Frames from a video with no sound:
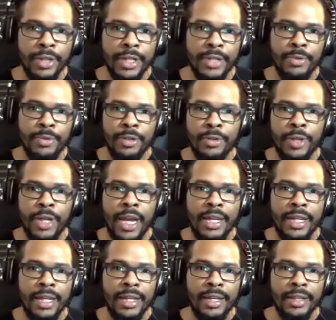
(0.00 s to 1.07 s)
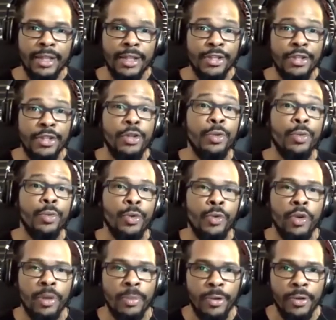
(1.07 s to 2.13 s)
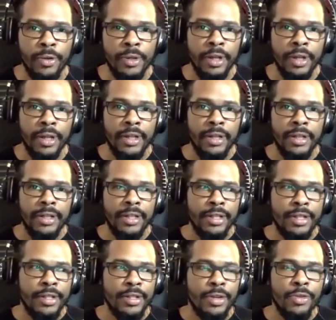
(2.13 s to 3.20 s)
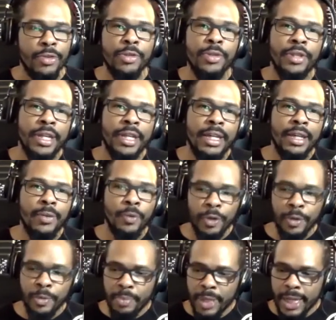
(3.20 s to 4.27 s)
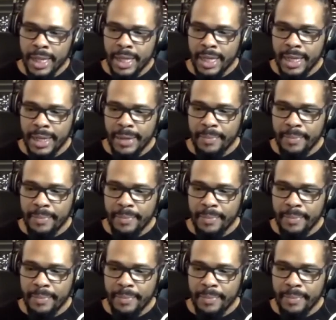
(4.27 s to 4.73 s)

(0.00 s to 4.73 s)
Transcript: as we're creating this new normal, don't you think it would be